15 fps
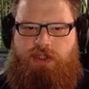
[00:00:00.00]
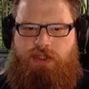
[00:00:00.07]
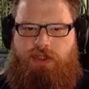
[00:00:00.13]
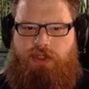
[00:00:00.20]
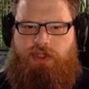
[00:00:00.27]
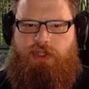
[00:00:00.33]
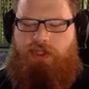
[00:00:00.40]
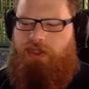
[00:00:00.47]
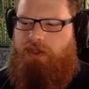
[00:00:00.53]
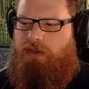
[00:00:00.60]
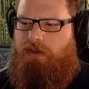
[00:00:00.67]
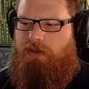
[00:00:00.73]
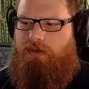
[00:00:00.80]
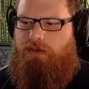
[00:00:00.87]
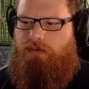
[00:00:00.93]

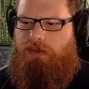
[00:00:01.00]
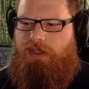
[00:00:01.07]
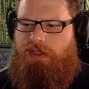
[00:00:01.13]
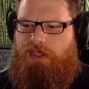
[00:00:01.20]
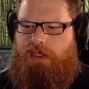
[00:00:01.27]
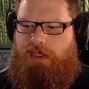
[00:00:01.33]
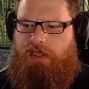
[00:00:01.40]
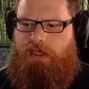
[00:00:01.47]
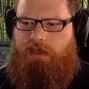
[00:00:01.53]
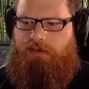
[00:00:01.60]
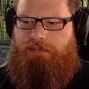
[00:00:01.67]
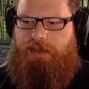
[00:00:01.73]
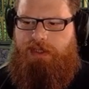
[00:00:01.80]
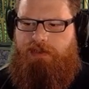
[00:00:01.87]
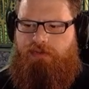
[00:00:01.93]
So, why does Klei have
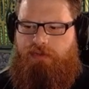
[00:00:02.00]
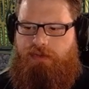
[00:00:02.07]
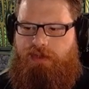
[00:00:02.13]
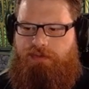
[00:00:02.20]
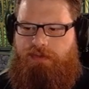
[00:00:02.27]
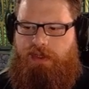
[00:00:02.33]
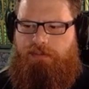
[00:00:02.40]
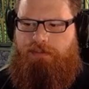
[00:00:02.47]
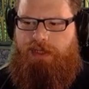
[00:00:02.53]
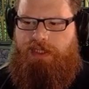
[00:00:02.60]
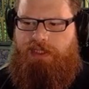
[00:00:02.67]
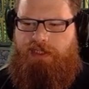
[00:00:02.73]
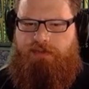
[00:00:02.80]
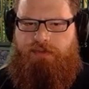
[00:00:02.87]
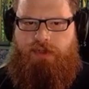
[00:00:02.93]
plants growing differently in
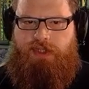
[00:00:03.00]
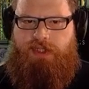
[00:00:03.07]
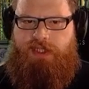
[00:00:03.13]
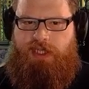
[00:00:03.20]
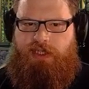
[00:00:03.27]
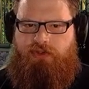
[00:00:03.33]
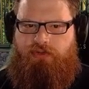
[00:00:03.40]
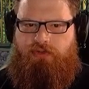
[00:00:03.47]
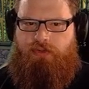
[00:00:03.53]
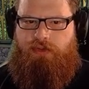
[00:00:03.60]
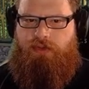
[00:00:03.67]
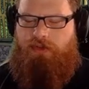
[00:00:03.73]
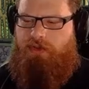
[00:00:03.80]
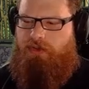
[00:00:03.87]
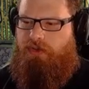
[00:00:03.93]
planters versus natural
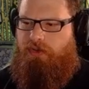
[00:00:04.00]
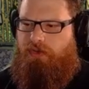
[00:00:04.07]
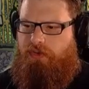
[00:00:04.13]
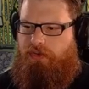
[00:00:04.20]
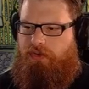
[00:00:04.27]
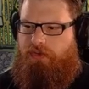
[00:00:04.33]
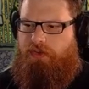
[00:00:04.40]
dirt?